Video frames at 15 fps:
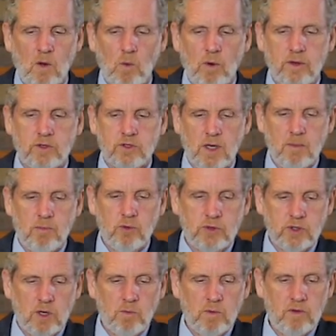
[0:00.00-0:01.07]
What examples
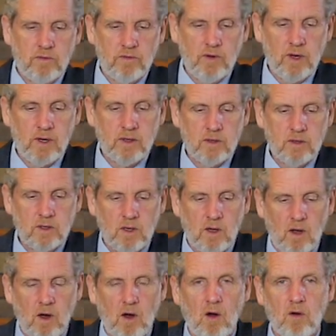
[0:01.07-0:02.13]
can we find
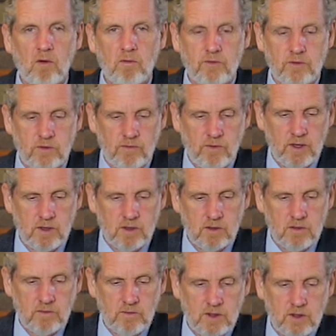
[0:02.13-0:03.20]
of divine
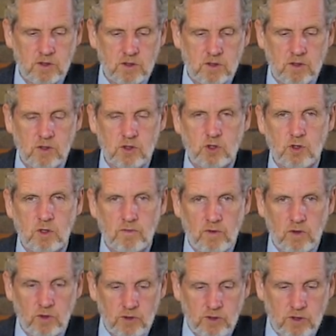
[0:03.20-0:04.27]
intervention that should have
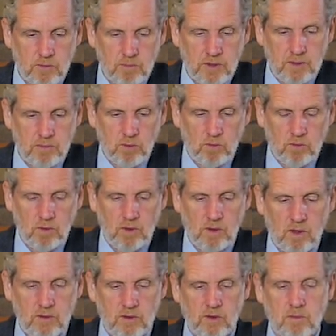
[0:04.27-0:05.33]
alerted the people
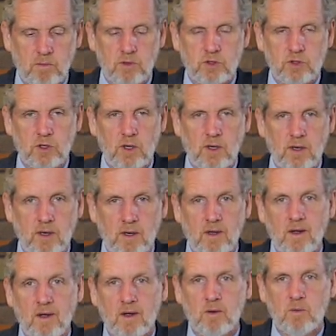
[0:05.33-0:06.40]
that the Messiah
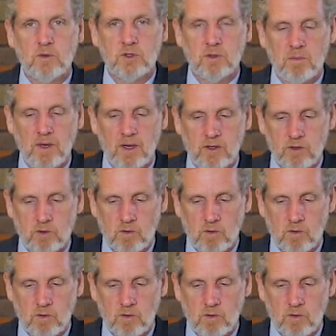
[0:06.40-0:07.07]
was about